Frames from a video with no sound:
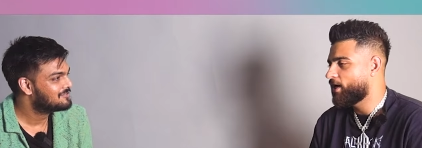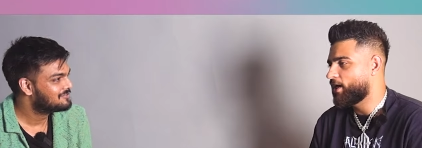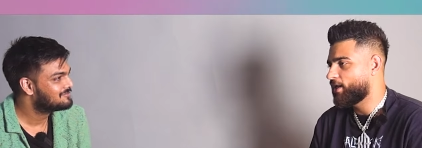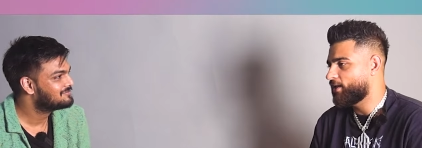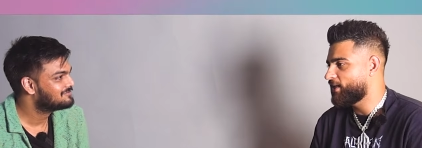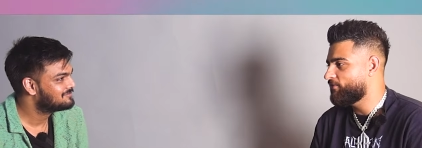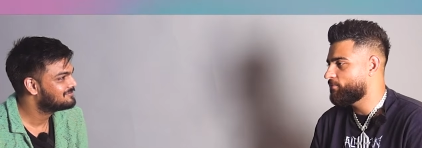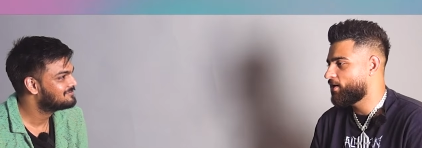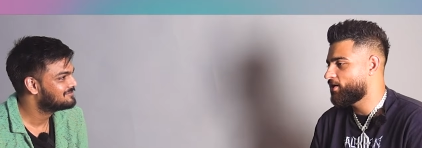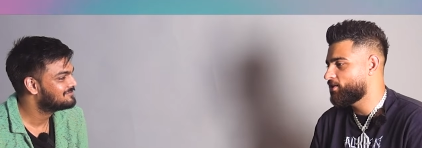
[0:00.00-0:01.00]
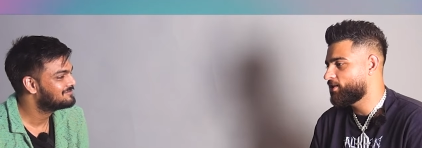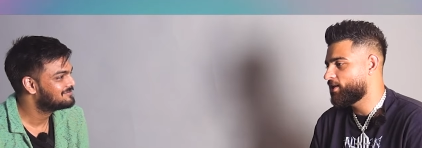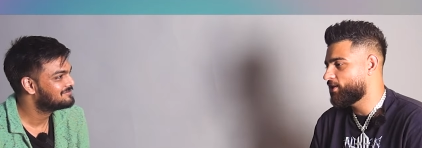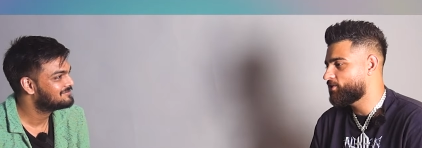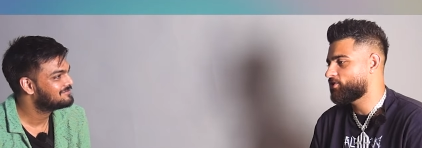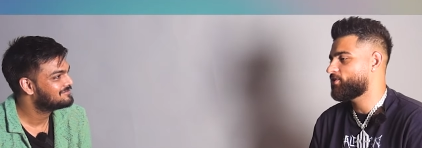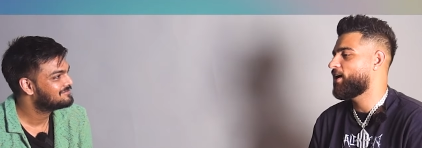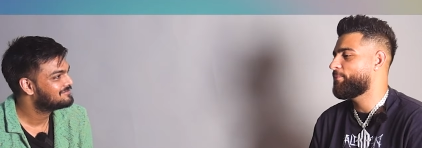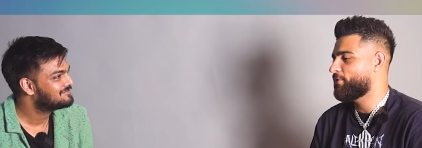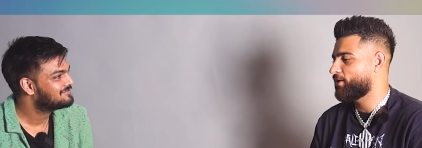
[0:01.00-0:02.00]
Speaker 1: and I gave him a hundred, and it just
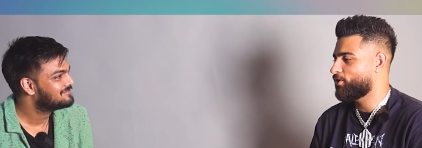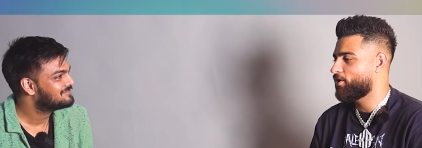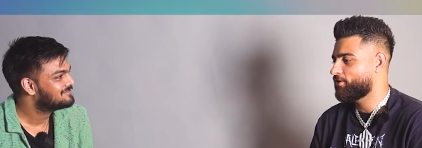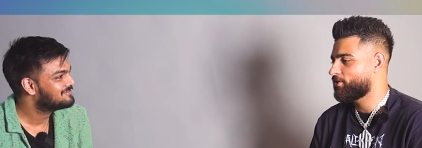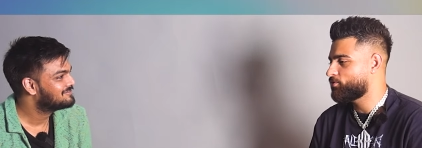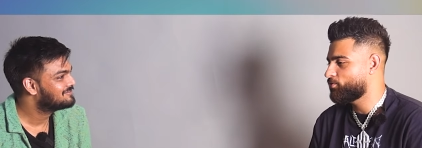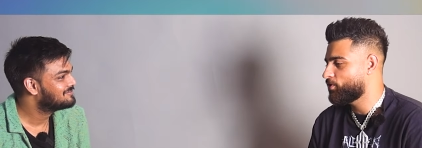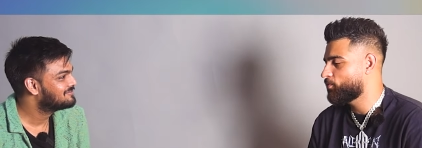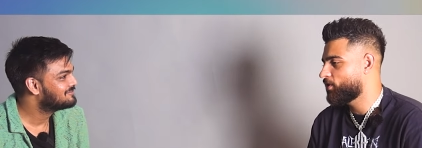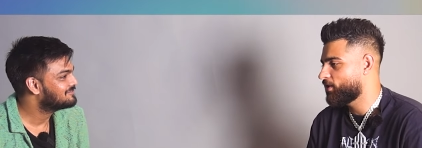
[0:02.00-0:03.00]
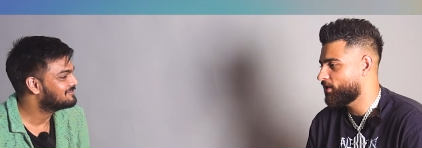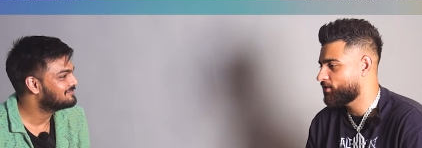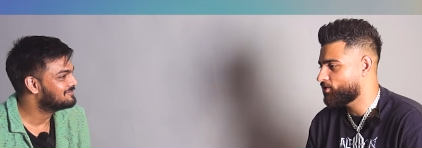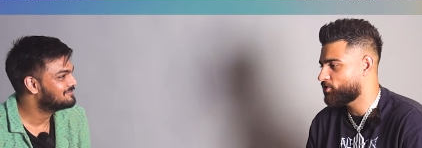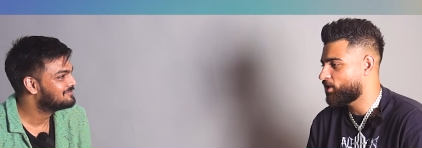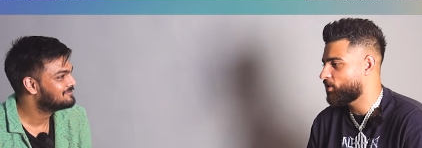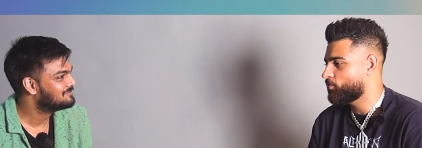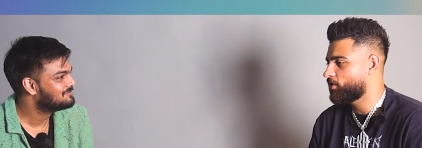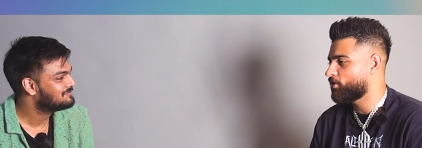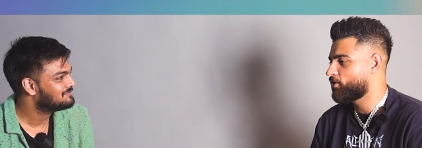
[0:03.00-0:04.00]
happened. I got in the studio one day and just mm-hmm. started
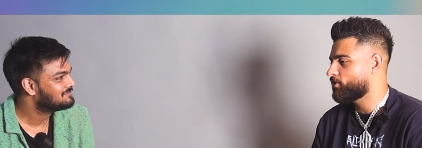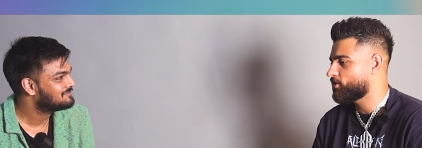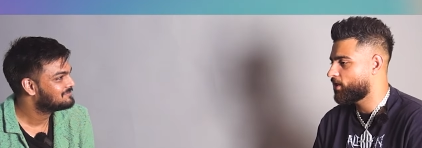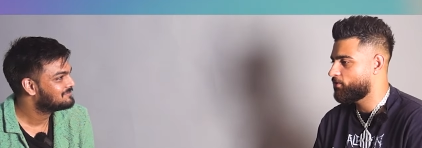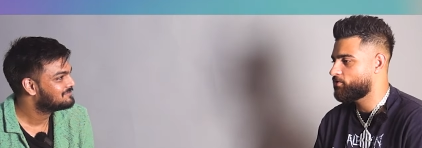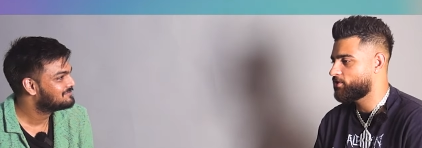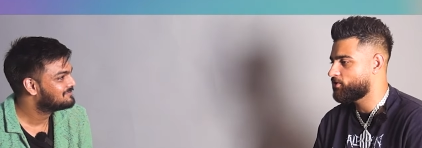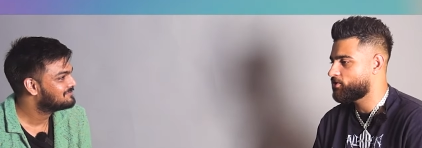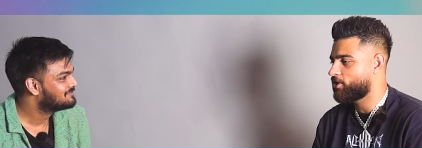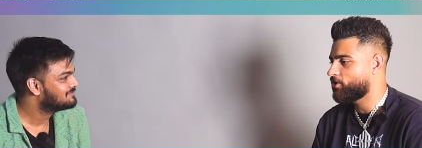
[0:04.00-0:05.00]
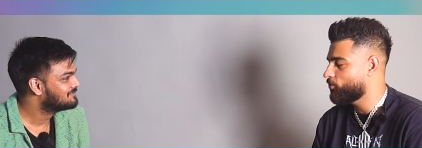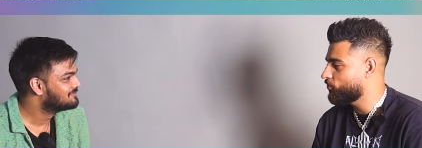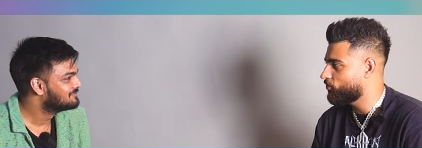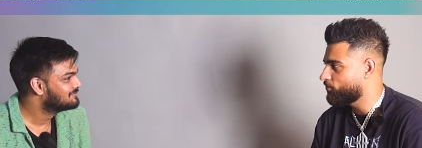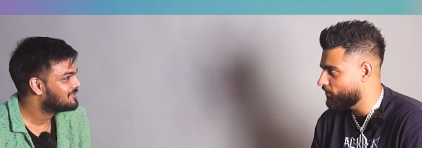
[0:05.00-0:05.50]
working on sounds and just started going through